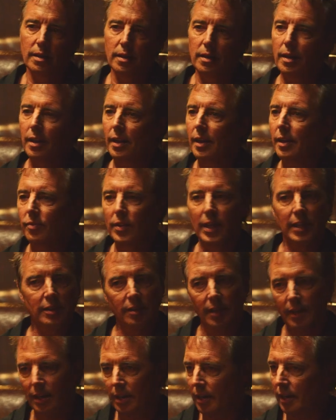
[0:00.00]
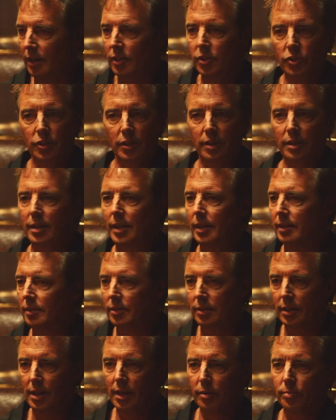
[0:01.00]
that's like an engine that
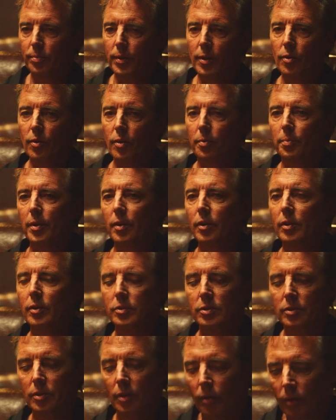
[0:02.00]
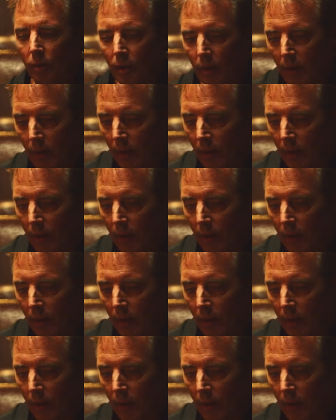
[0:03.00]
keeps me going, but also